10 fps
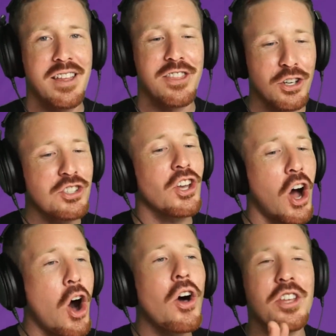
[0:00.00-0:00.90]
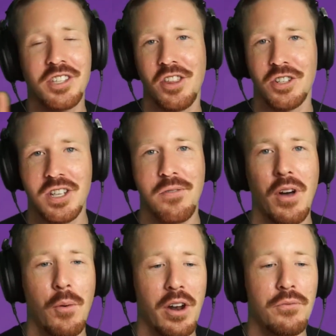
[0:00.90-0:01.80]
there's all this other stuff
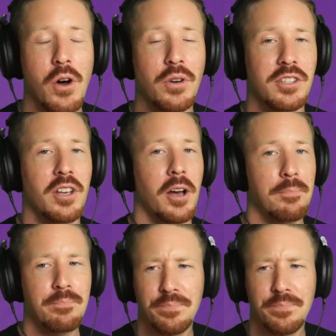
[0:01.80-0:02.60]
I want to focus on.